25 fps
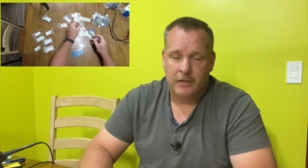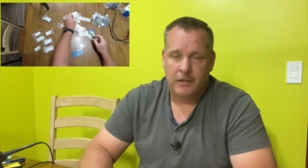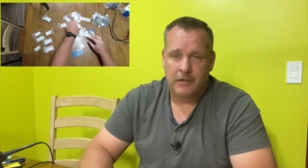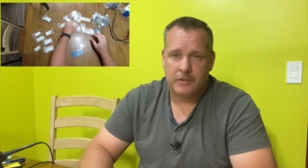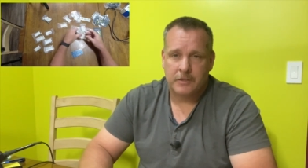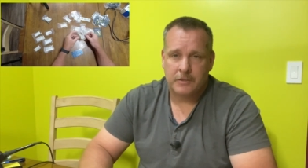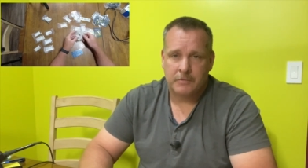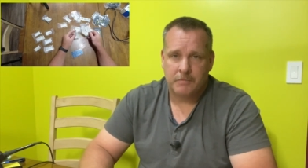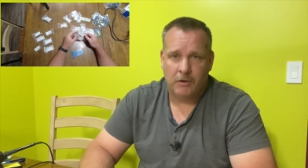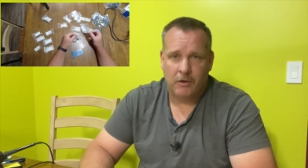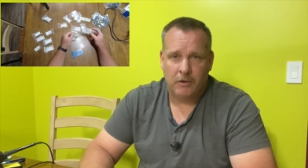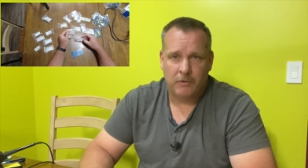
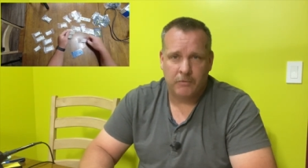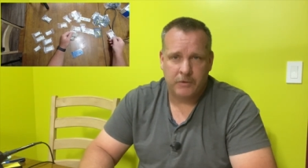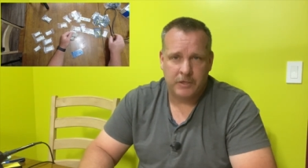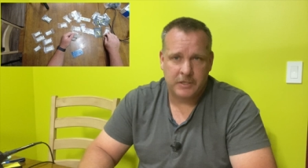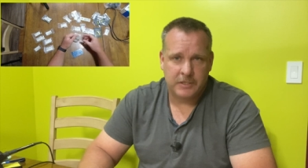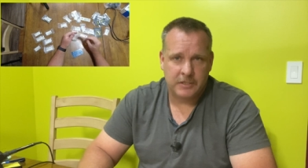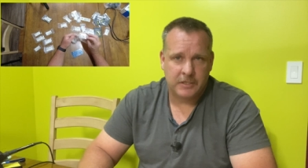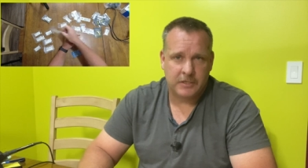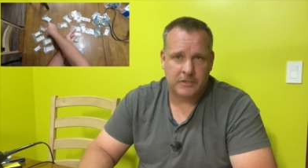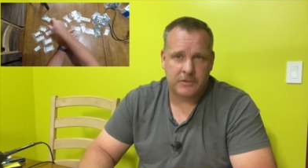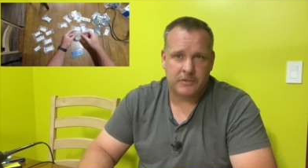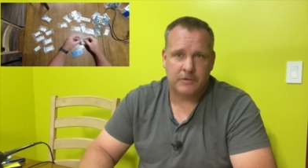small
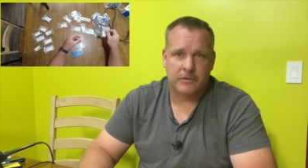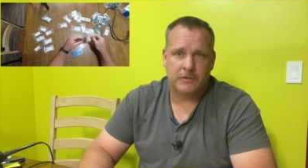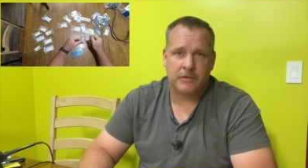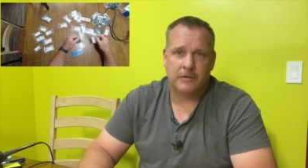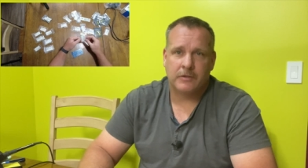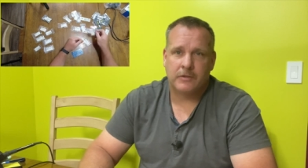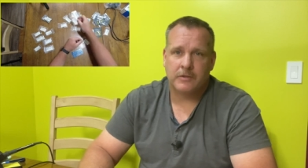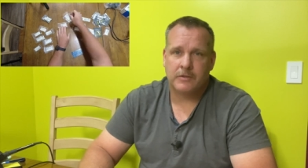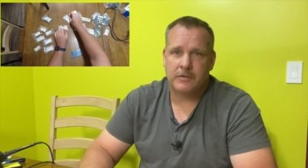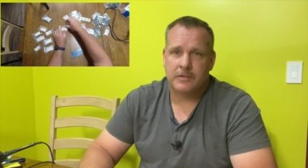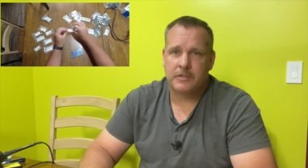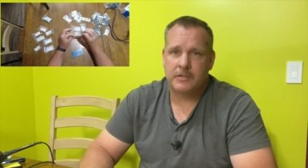
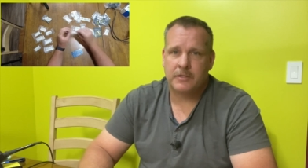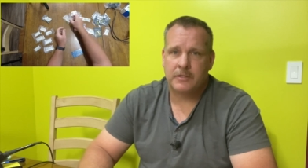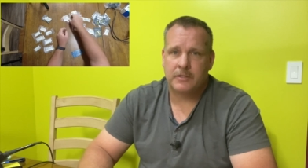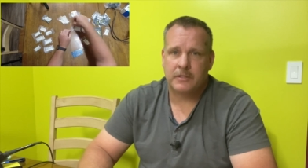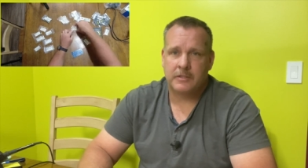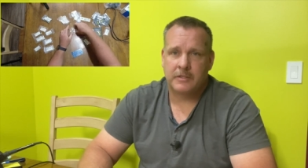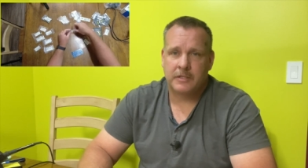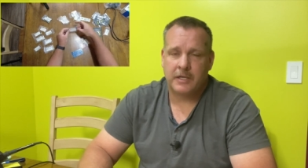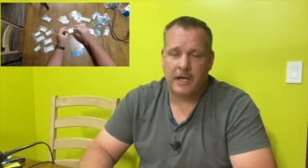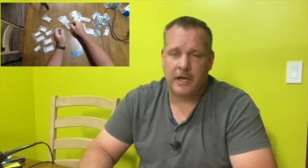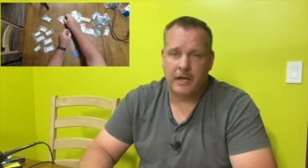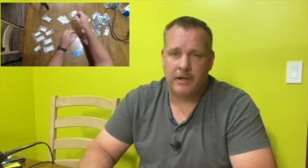resistors,
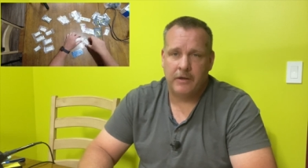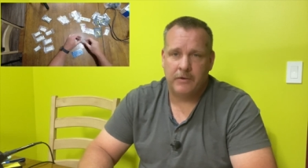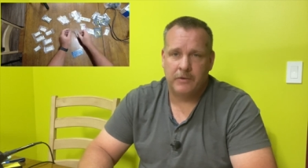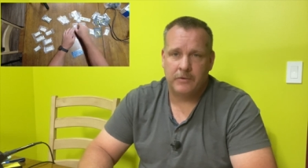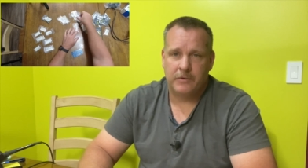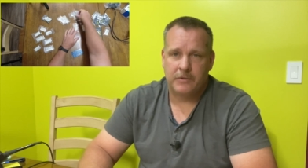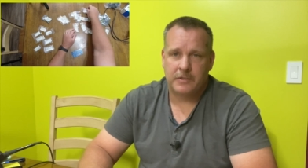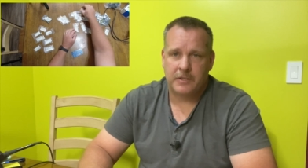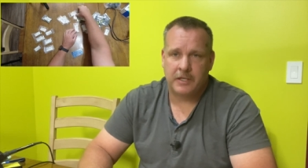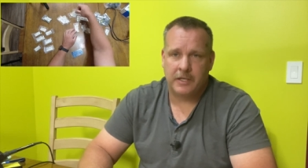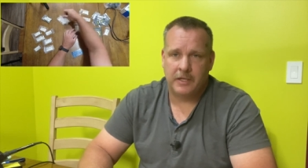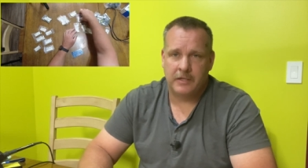
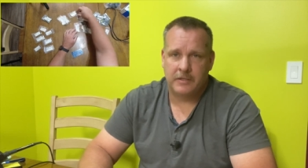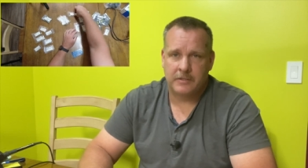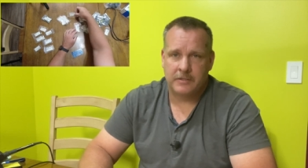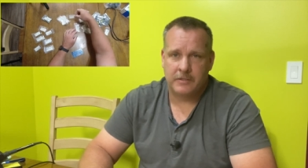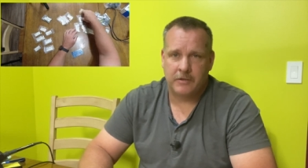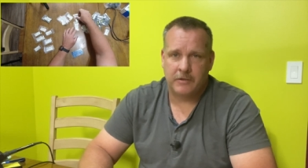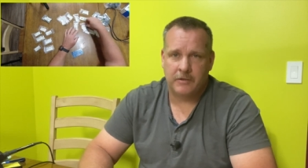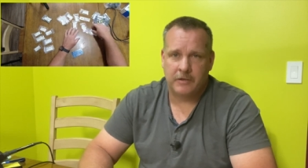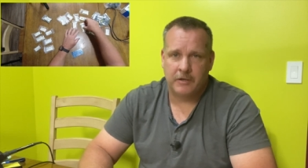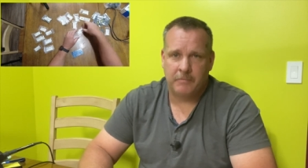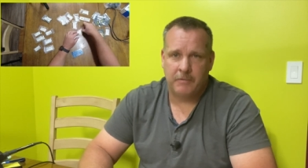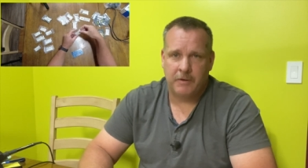diodes, things that
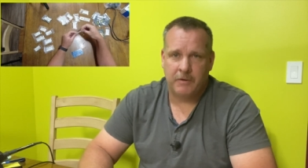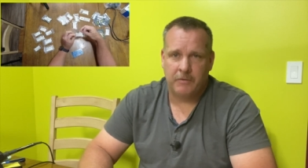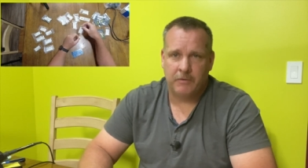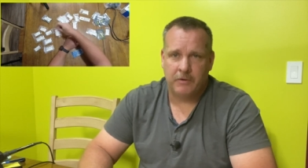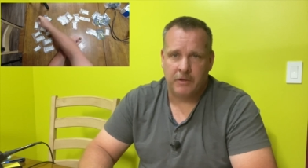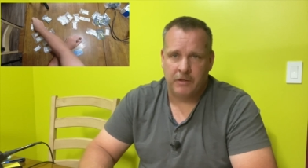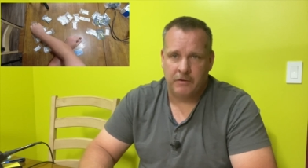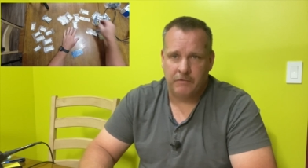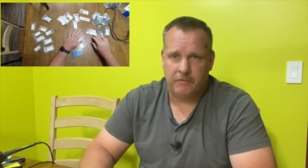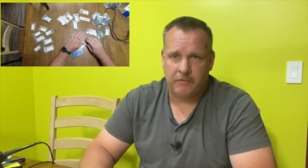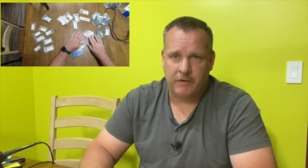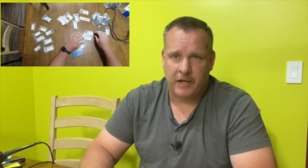are going to be
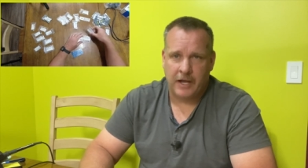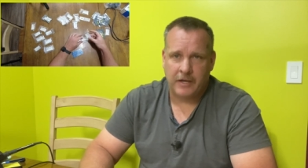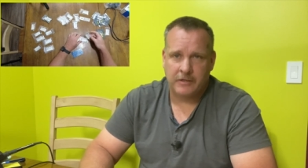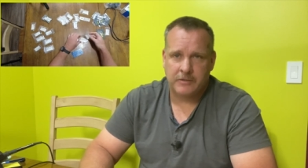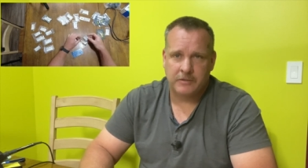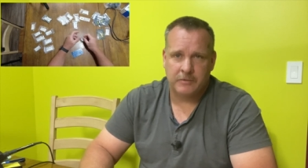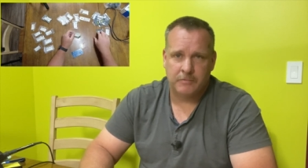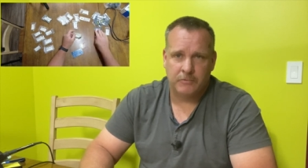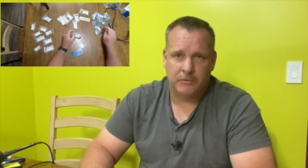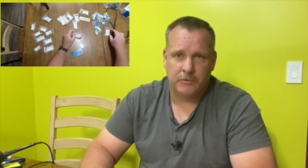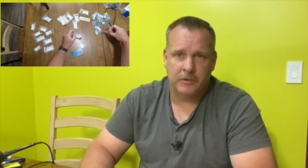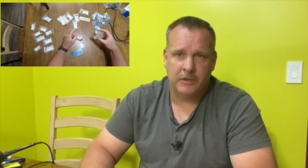really flat to
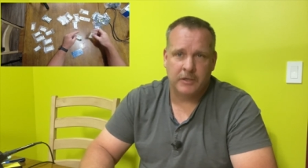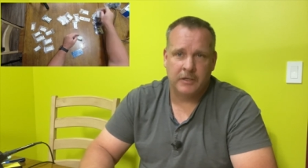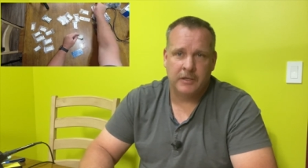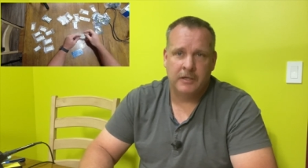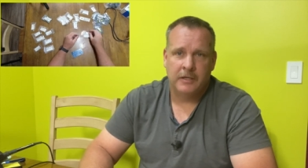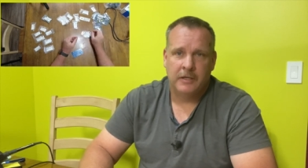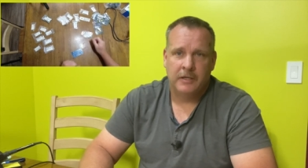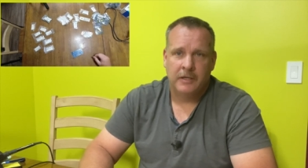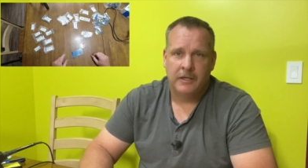the board.